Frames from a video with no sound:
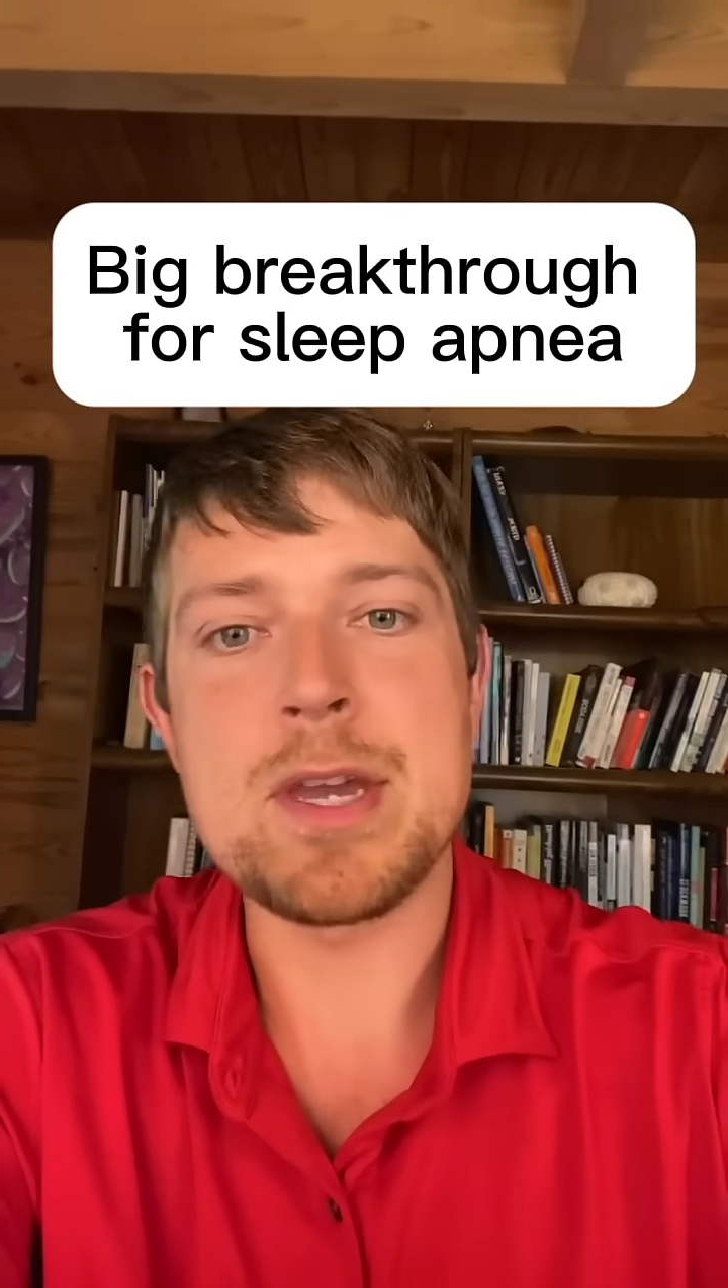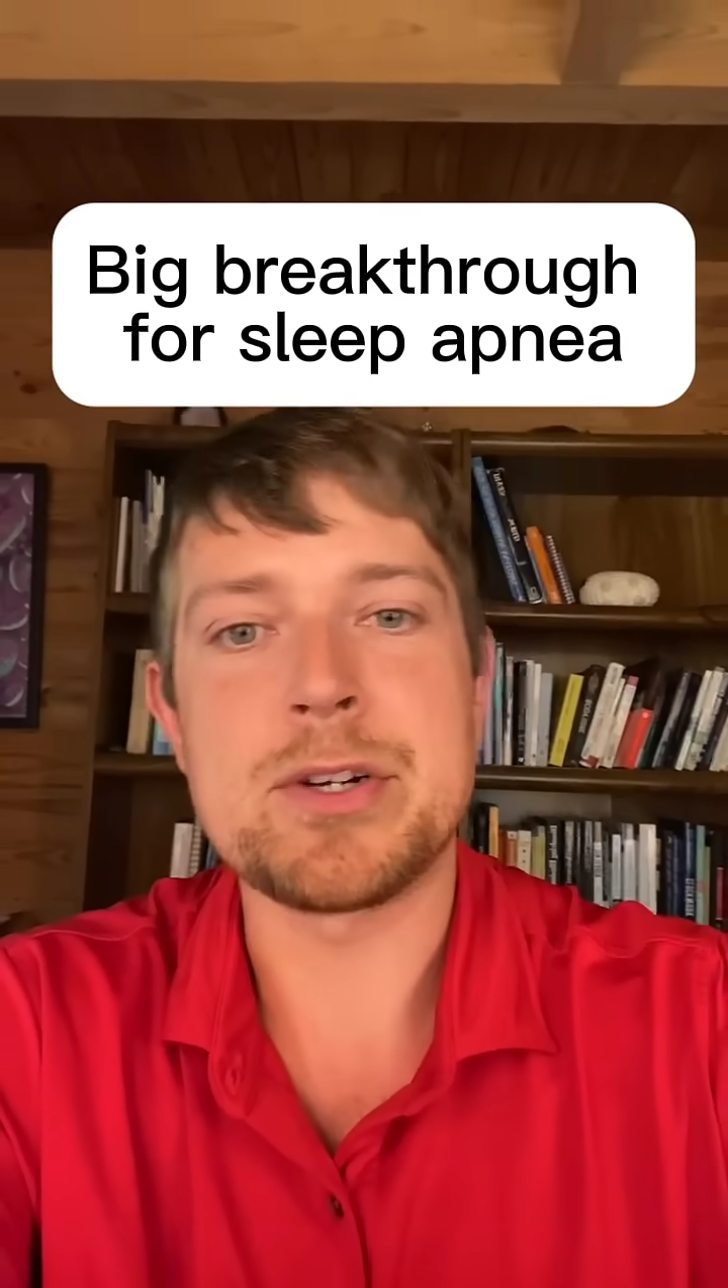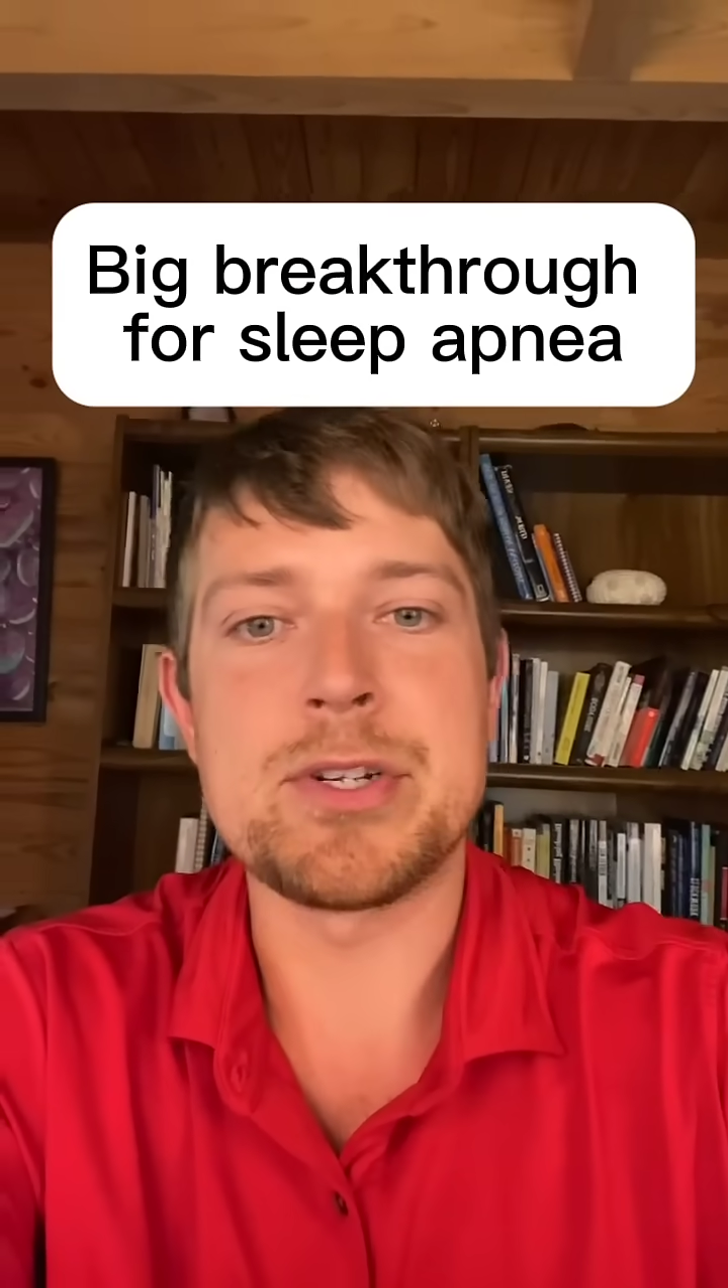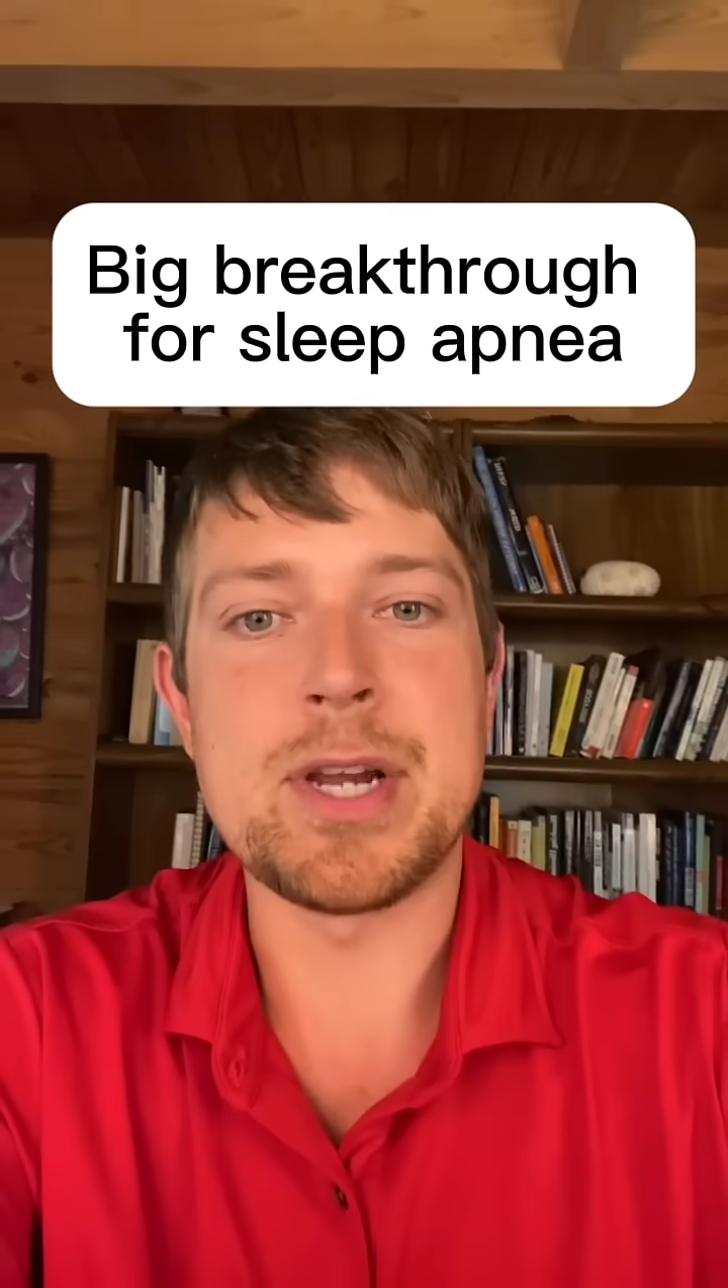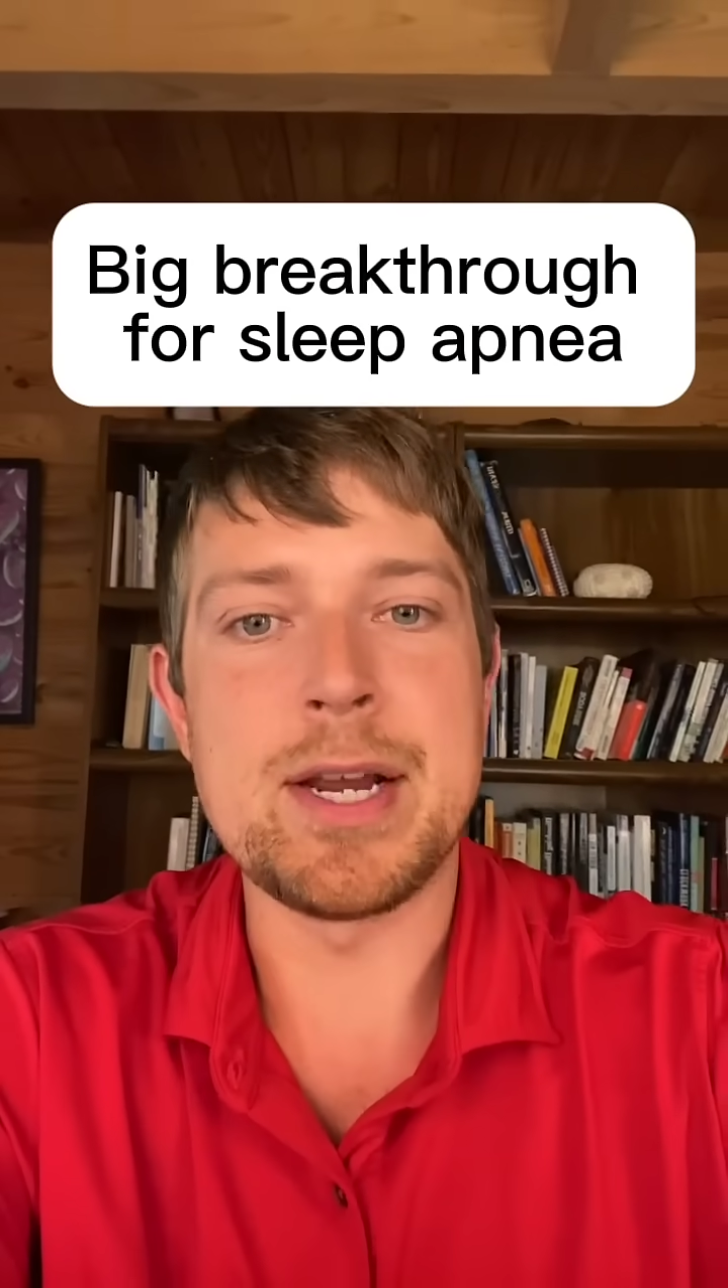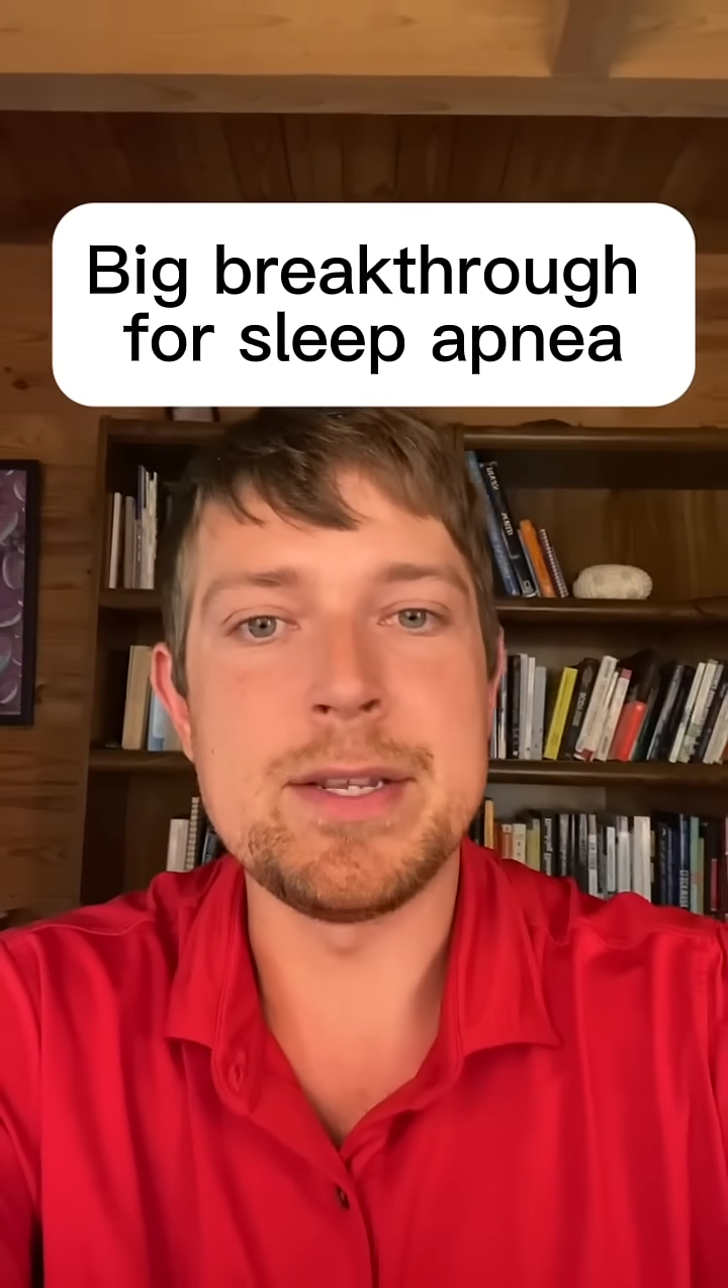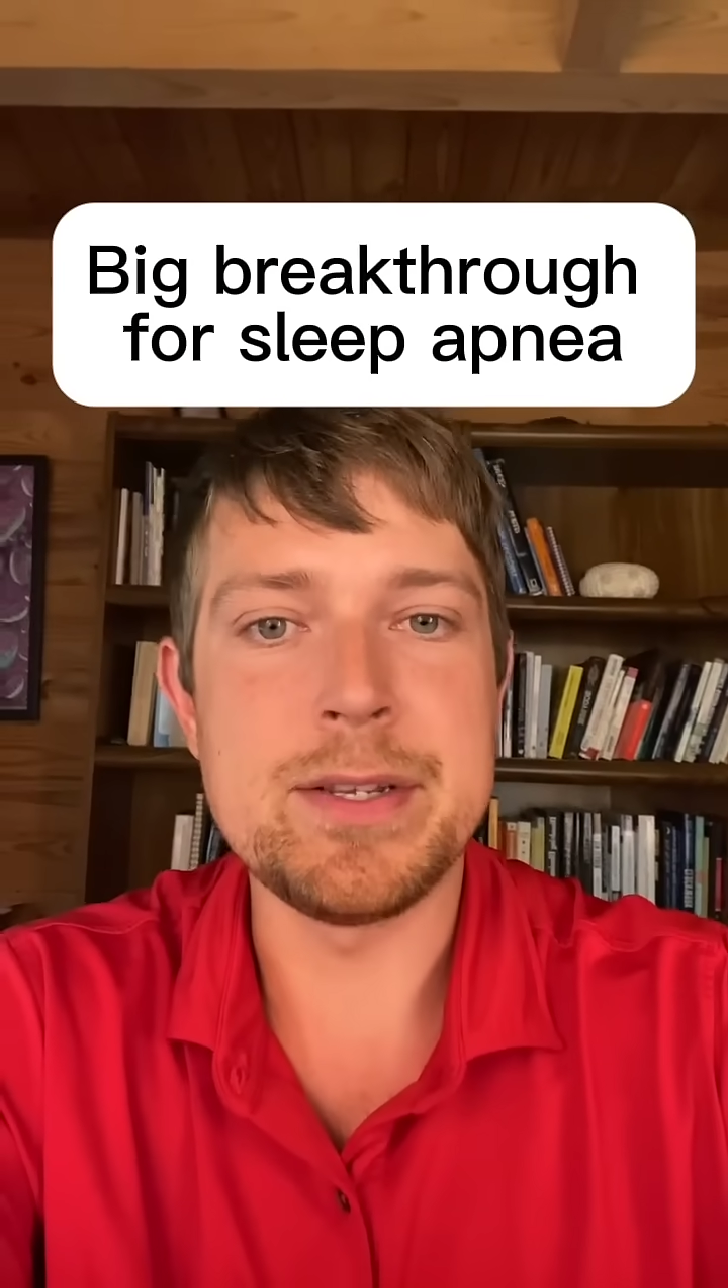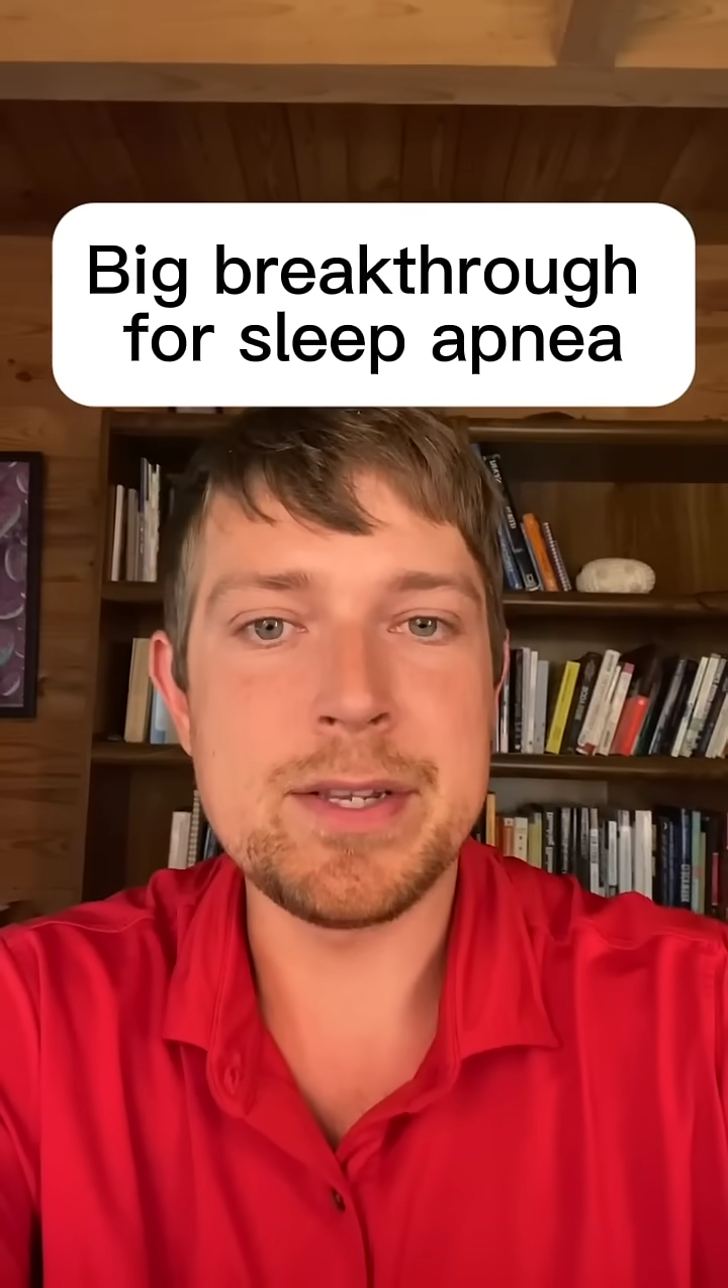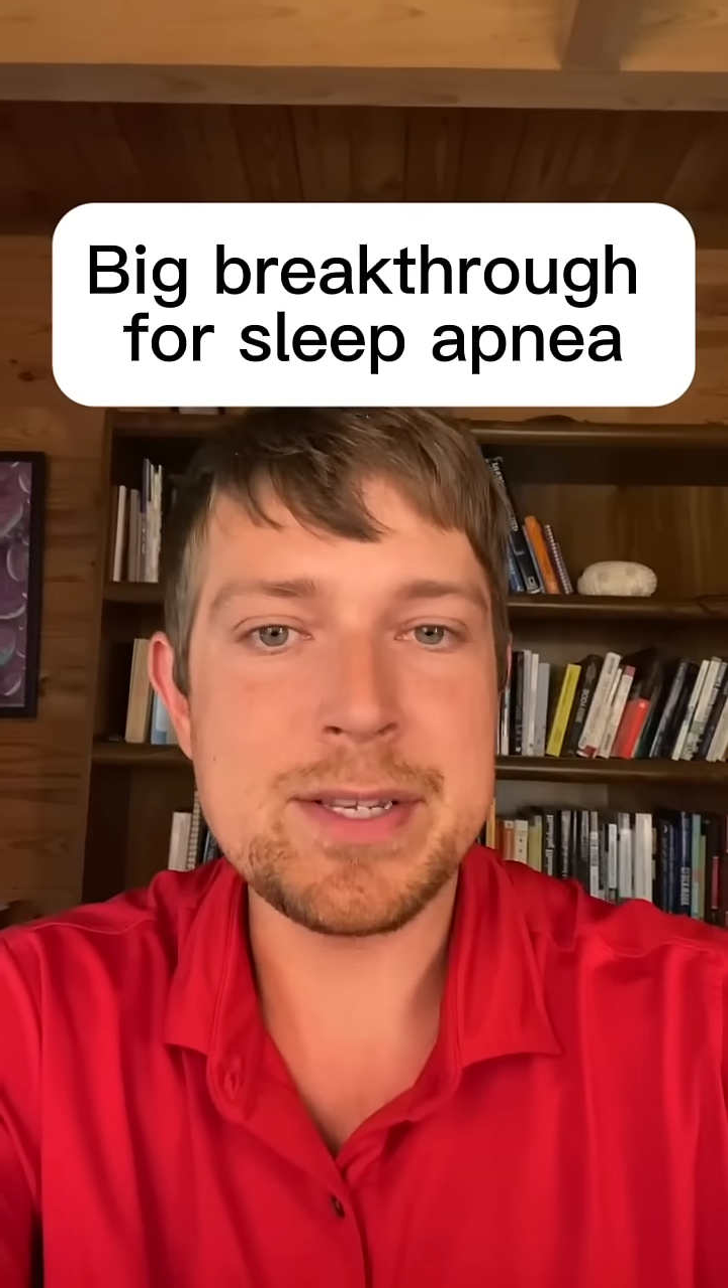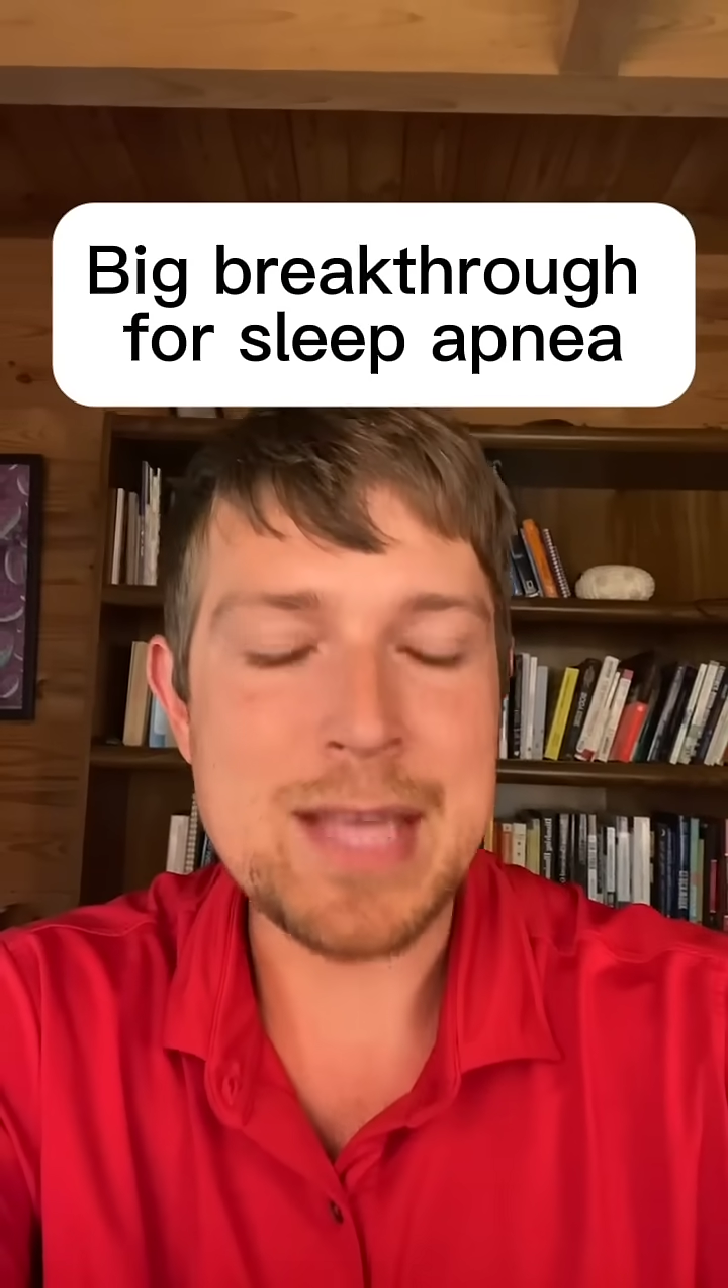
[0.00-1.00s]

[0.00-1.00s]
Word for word: exercises